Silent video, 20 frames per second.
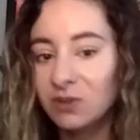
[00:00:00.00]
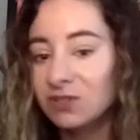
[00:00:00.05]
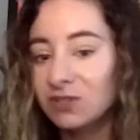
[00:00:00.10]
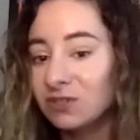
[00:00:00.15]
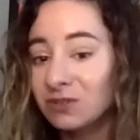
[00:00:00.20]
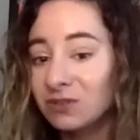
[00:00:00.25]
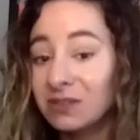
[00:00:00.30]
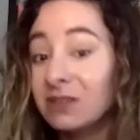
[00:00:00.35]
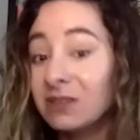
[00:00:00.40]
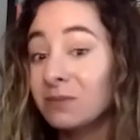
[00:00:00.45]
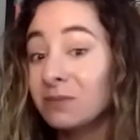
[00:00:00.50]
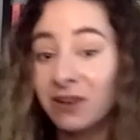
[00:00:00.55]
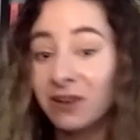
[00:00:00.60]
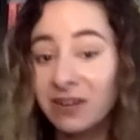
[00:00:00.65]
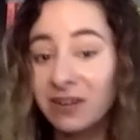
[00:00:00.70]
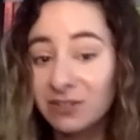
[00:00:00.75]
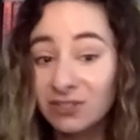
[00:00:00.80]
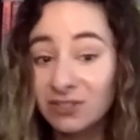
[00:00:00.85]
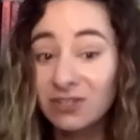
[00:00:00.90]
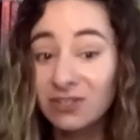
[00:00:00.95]
Certainly the book I
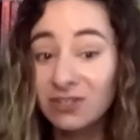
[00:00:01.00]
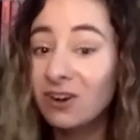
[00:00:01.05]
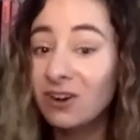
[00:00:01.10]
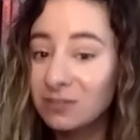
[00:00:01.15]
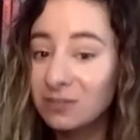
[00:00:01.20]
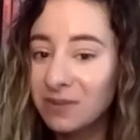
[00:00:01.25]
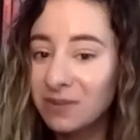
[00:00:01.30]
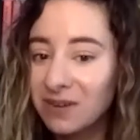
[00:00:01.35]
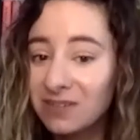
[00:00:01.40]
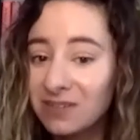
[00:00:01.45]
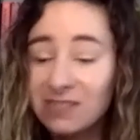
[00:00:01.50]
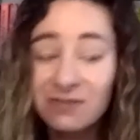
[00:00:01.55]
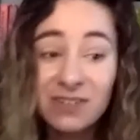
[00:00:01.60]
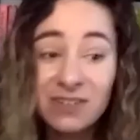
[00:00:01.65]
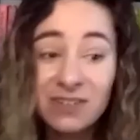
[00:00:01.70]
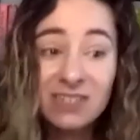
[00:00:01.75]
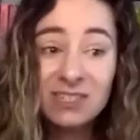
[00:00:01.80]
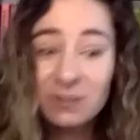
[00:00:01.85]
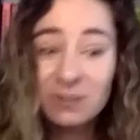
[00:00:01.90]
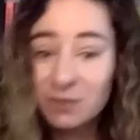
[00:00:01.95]
just talked about is
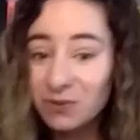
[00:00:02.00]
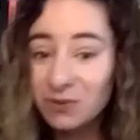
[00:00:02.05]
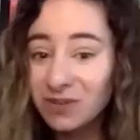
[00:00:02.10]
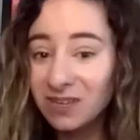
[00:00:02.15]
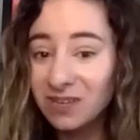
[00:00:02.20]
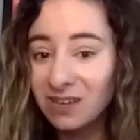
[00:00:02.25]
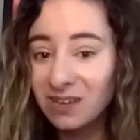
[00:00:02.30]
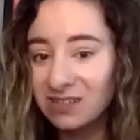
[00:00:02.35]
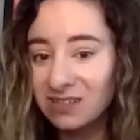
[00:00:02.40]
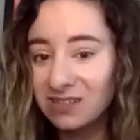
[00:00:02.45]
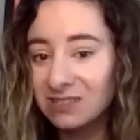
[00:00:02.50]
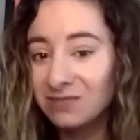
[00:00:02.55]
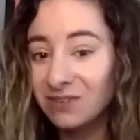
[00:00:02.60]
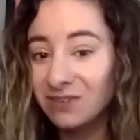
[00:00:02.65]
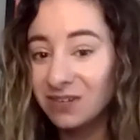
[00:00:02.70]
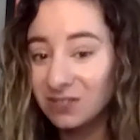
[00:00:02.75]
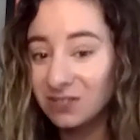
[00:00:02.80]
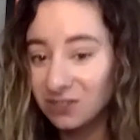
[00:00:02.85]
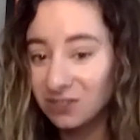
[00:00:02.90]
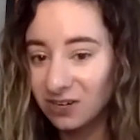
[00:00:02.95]
very spooky and it's
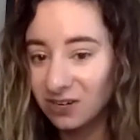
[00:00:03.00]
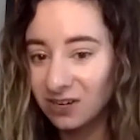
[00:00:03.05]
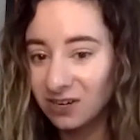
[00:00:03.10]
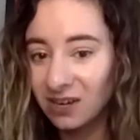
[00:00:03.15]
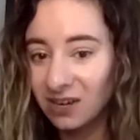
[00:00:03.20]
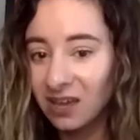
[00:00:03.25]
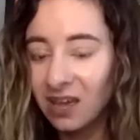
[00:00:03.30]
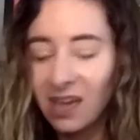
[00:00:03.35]
very dark,